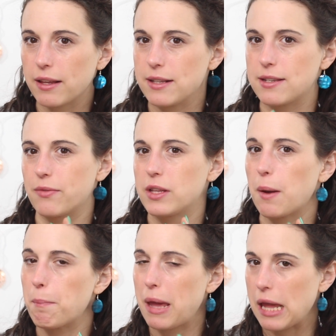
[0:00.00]
like it's definitely
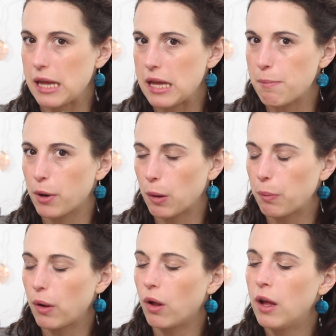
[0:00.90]
a pinky
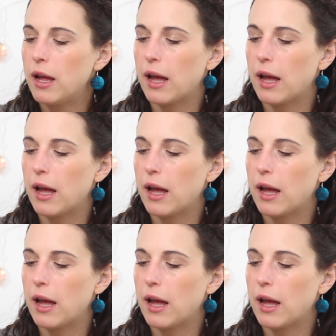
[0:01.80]
purple,